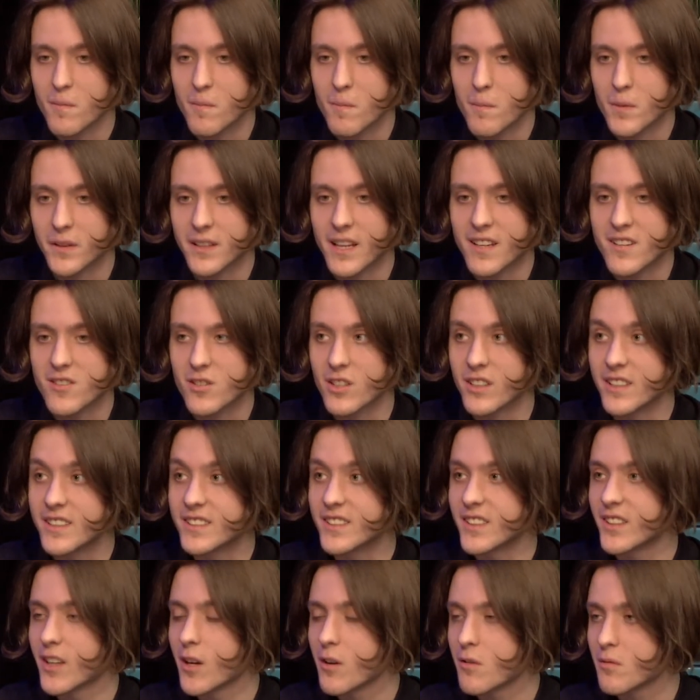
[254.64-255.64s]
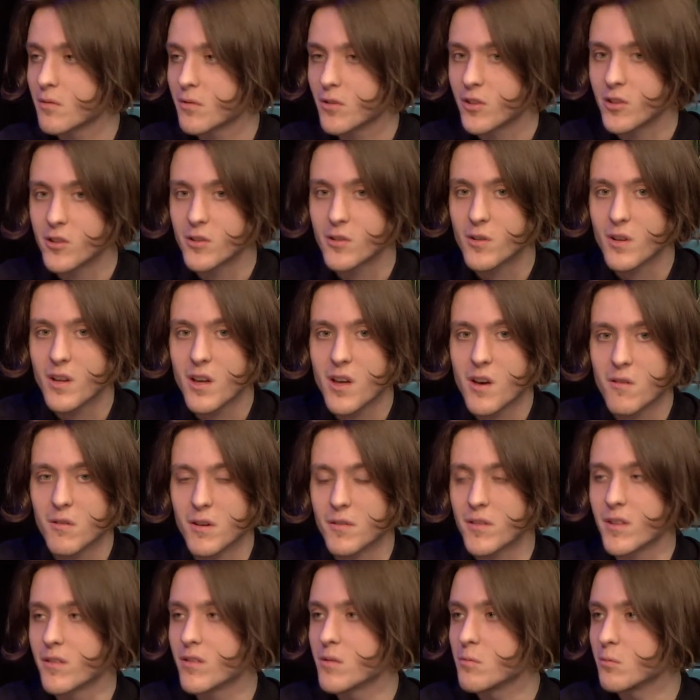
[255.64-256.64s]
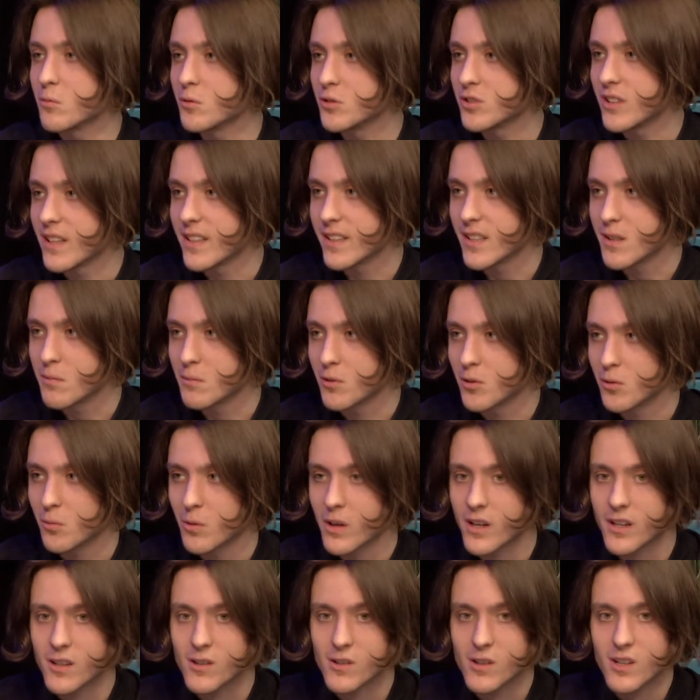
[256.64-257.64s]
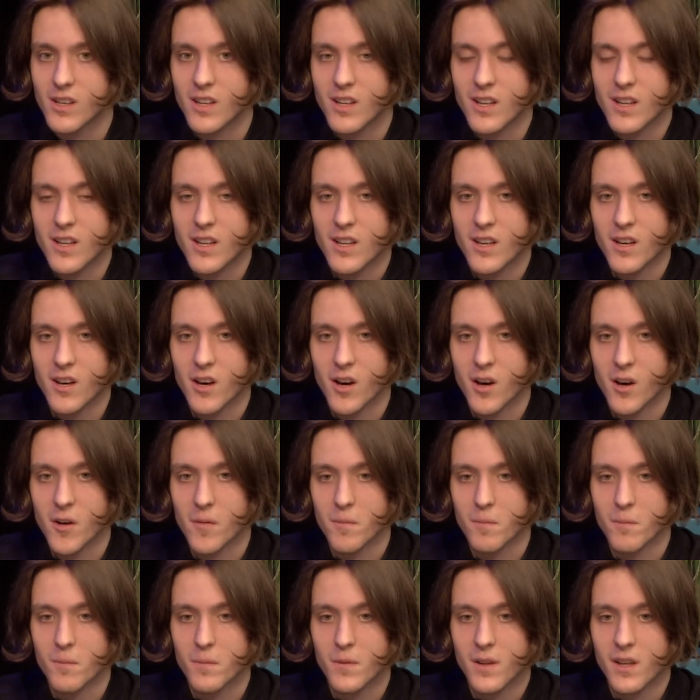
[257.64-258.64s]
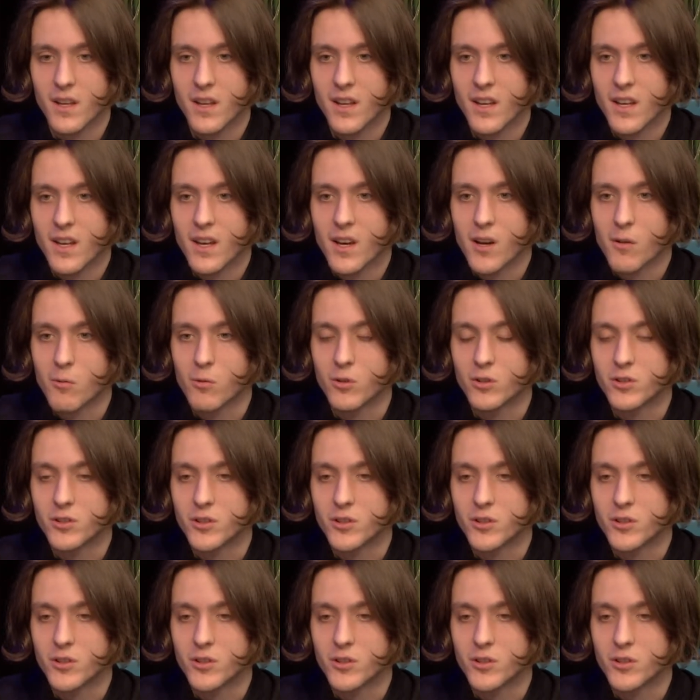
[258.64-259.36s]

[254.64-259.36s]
potentially to go through with the football stadium as well. Would